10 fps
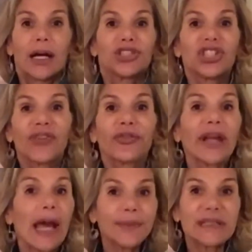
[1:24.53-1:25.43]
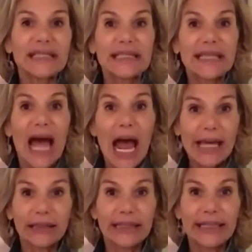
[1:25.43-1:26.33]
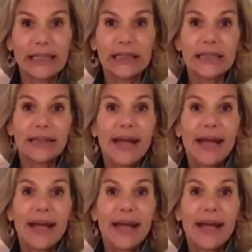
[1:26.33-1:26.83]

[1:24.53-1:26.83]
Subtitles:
Jeffrey Epstein's island,